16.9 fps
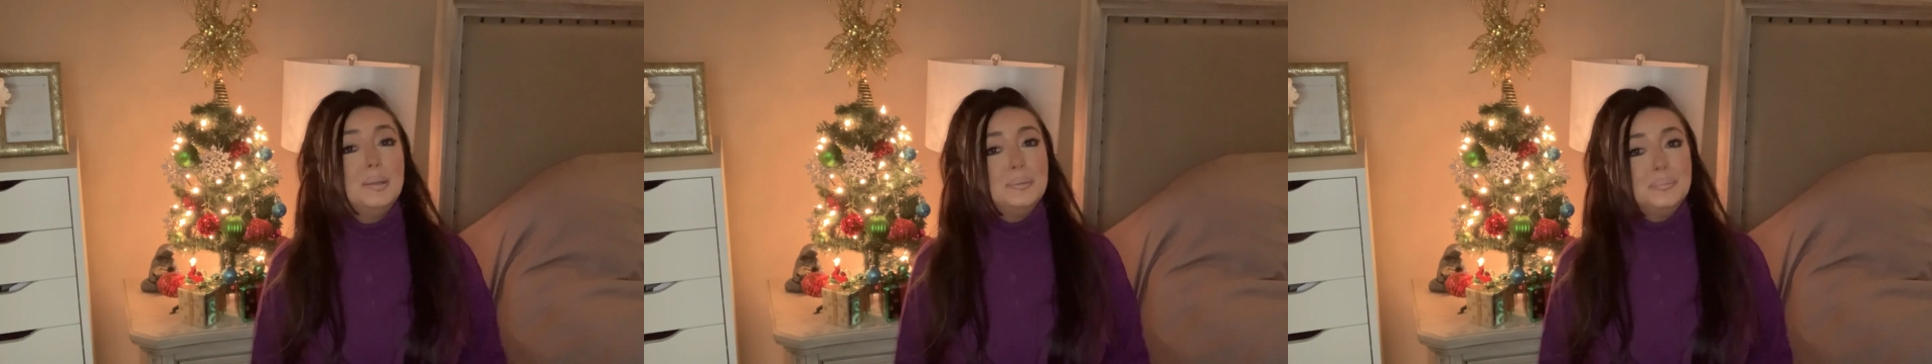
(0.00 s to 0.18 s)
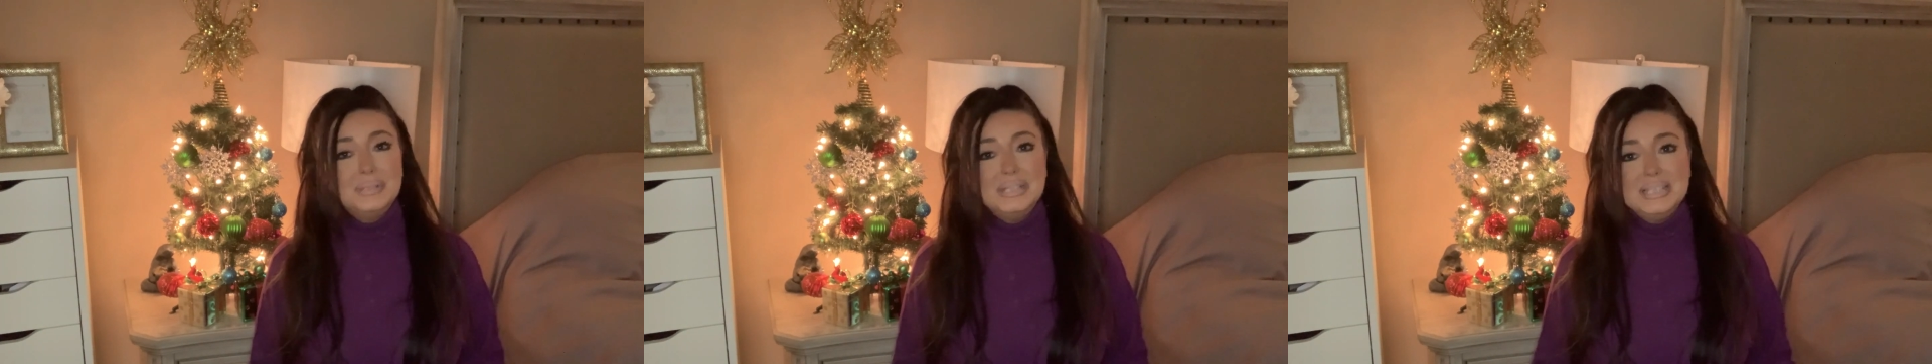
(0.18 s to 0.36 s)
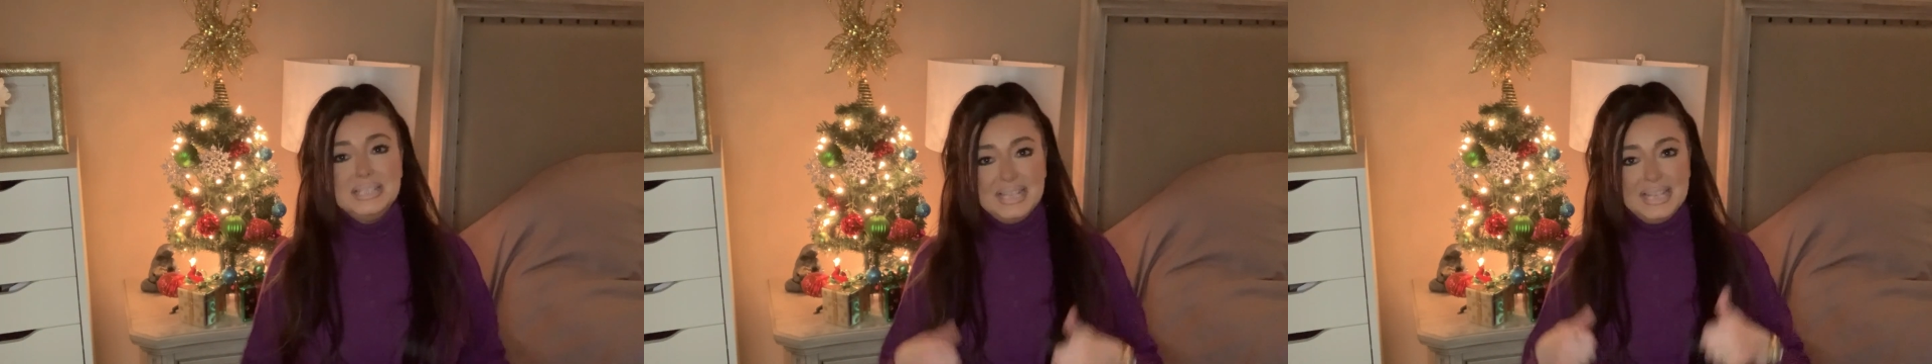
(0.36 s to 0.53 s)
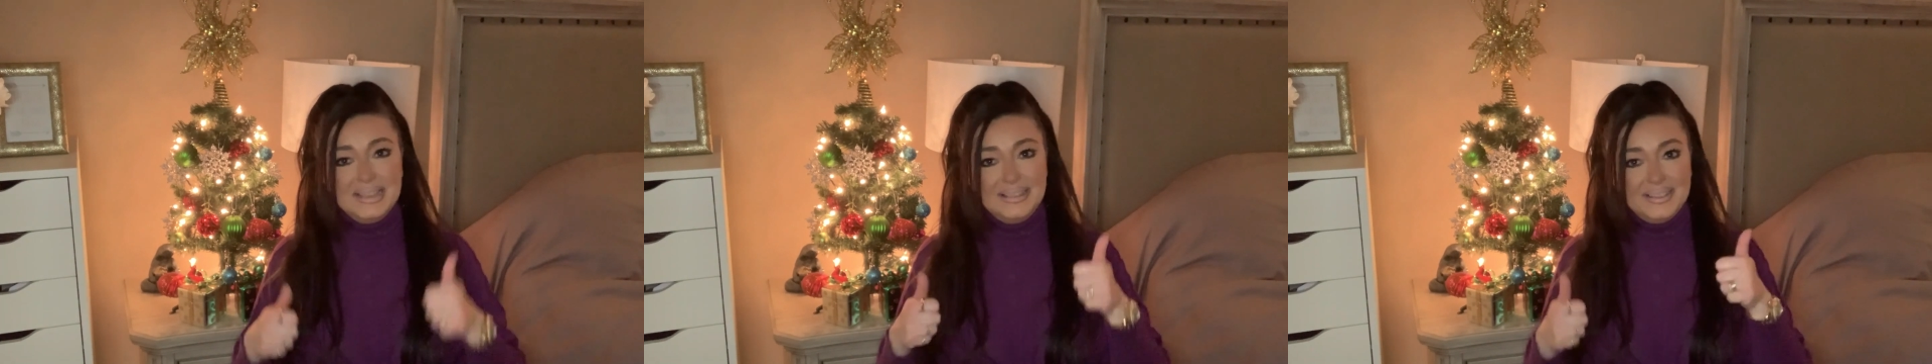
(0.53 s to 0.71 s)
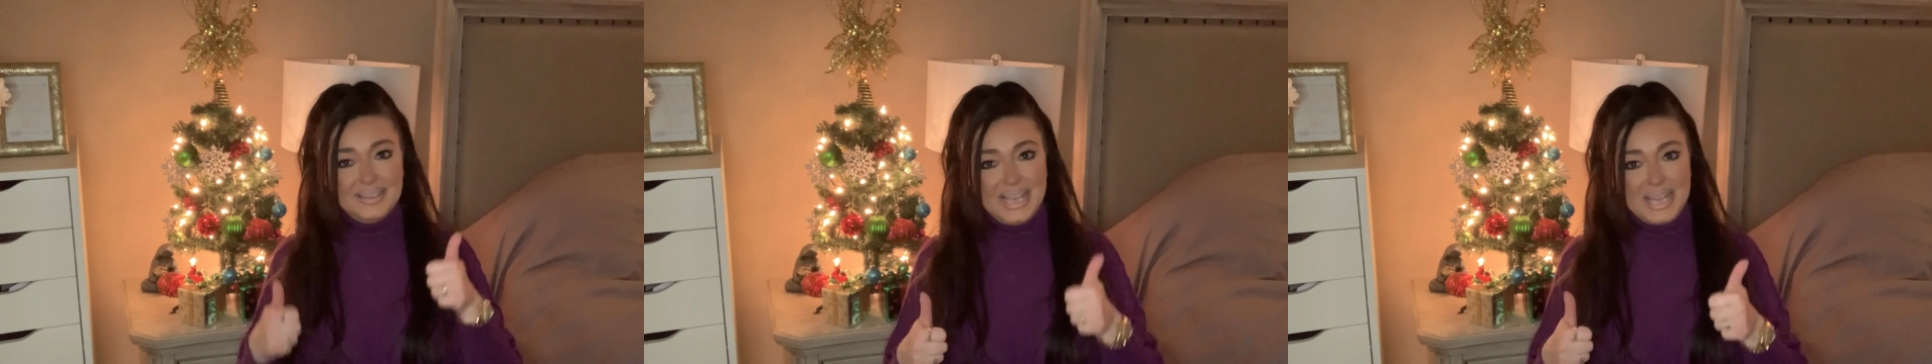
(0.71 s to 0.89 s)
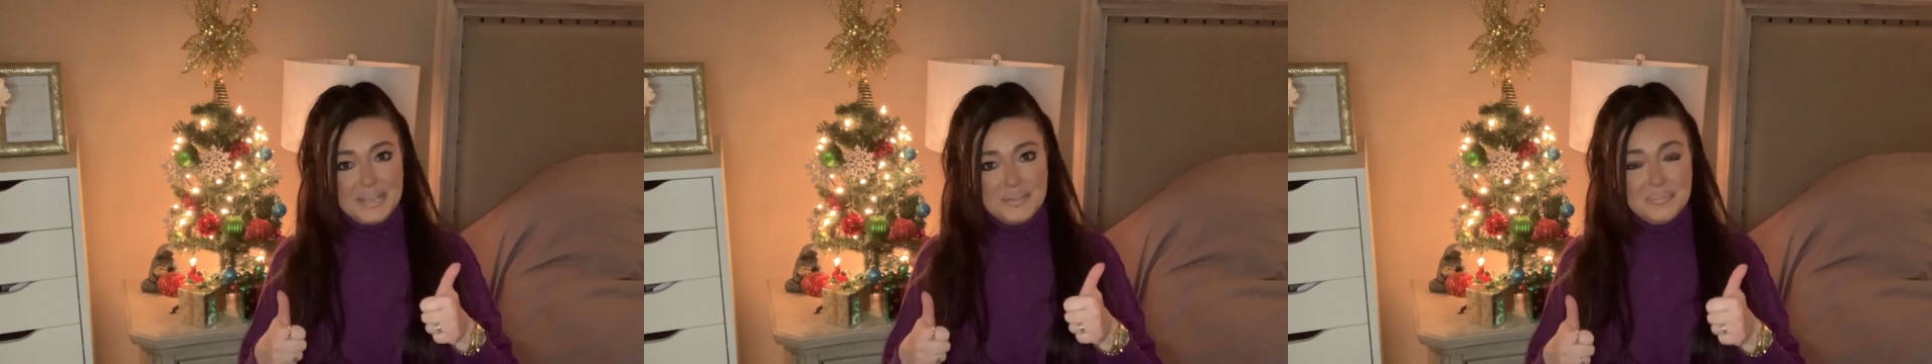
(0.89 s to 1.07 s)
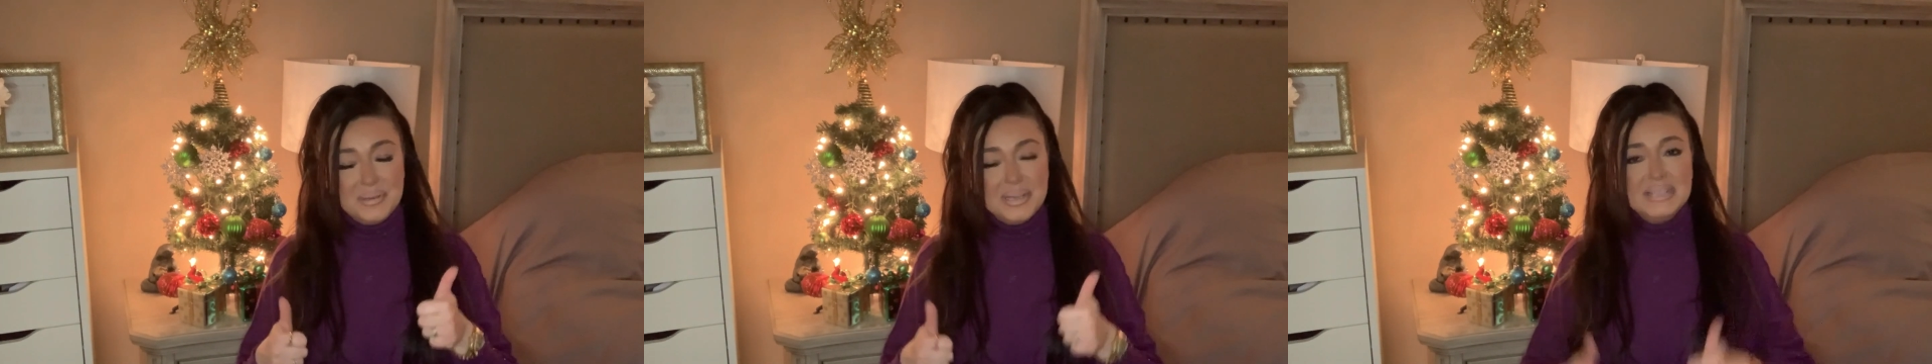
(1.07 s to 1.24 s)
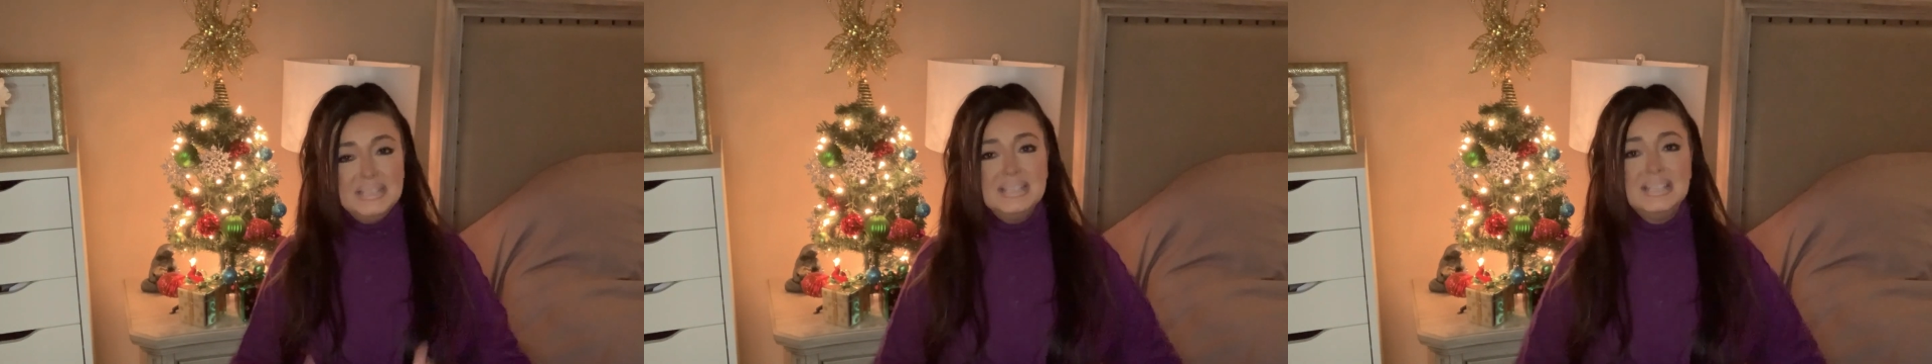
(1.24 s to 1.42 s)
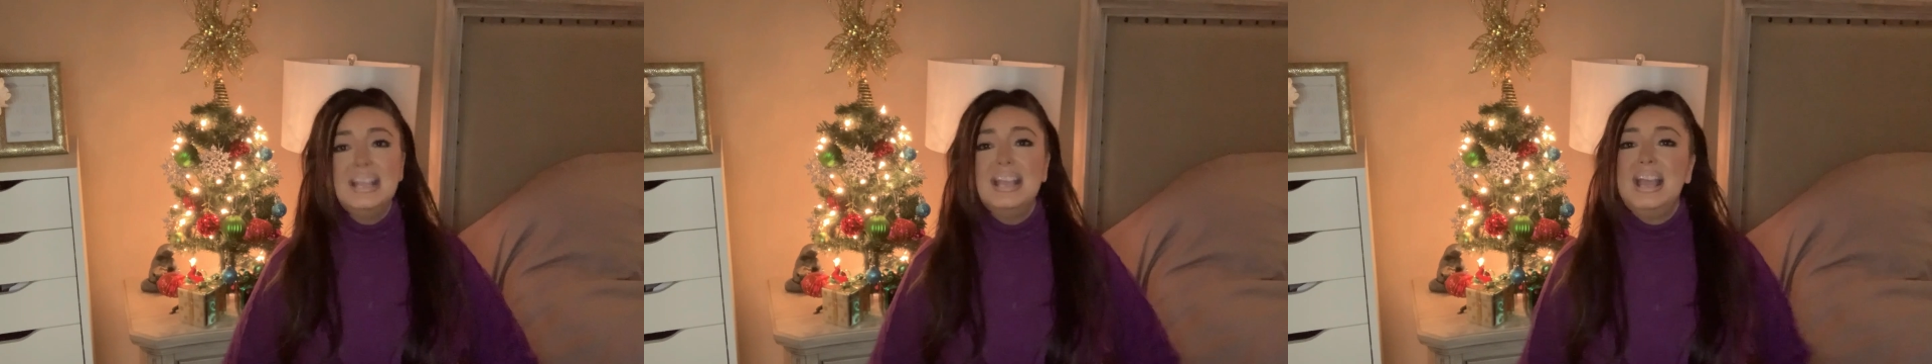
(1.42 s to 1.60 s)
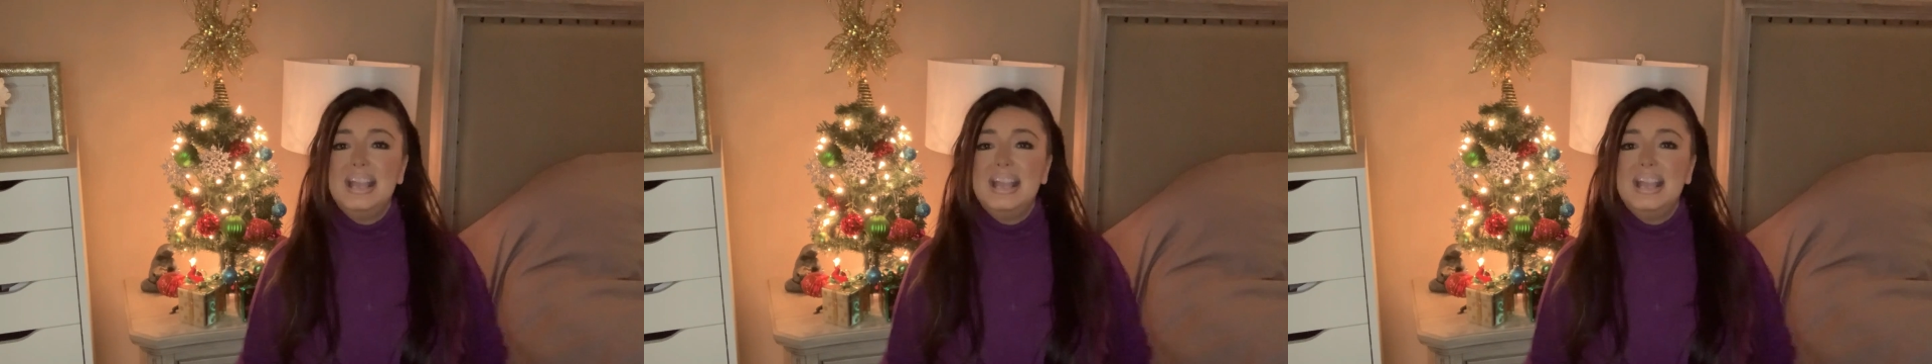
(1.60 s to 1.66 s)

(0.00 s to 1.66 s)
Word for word: Please hit the like button